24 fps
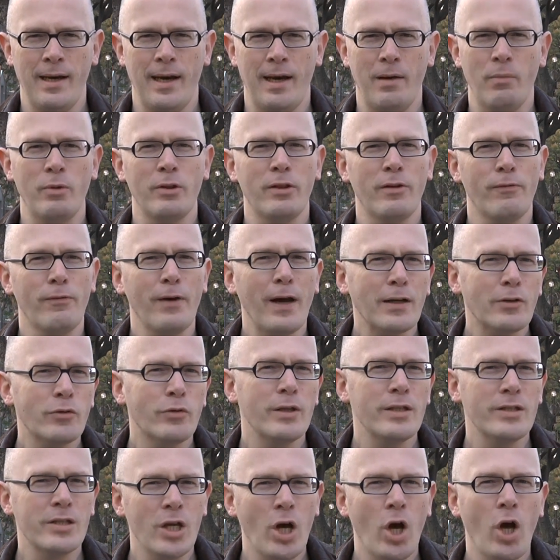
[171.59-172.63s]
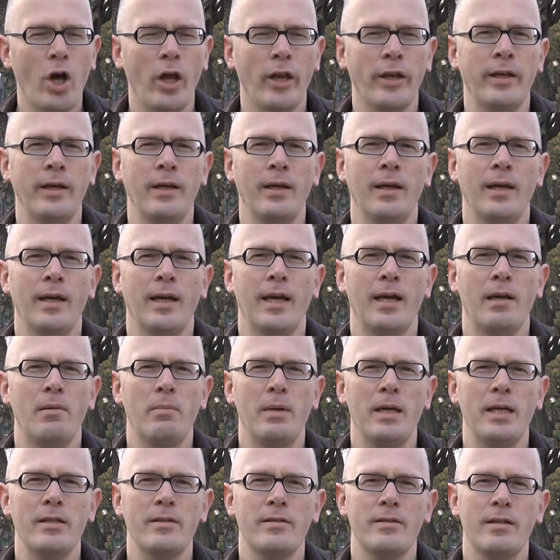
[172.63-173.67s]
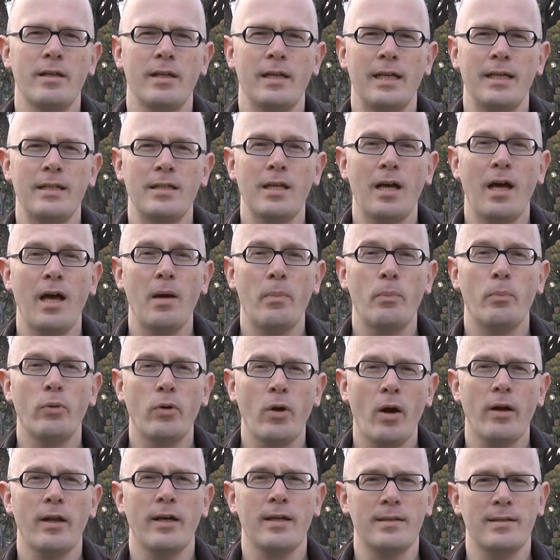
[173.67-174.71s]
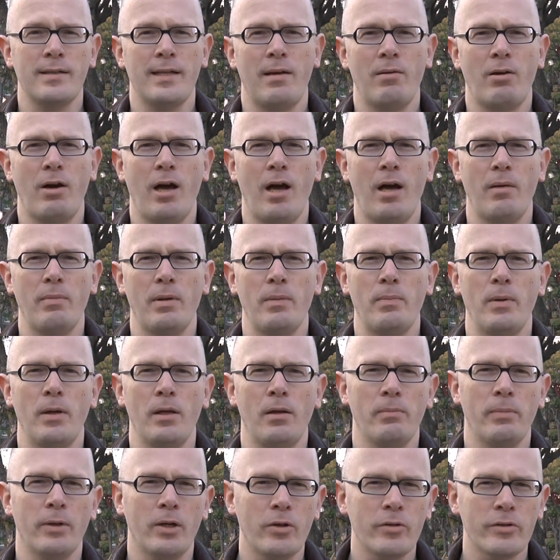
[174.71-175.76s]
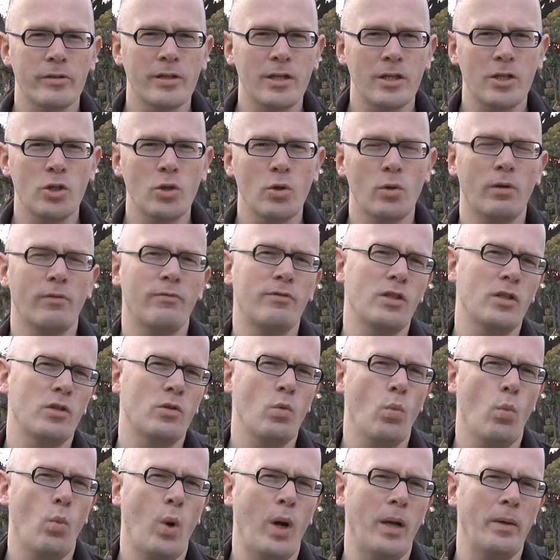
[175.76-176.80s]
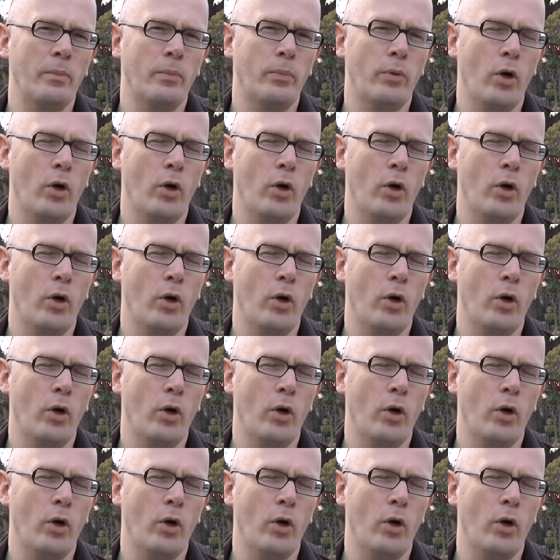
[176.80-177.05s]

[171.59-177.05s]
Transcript: and with the factories gone, it means that entire products now can't be built because they're short of just one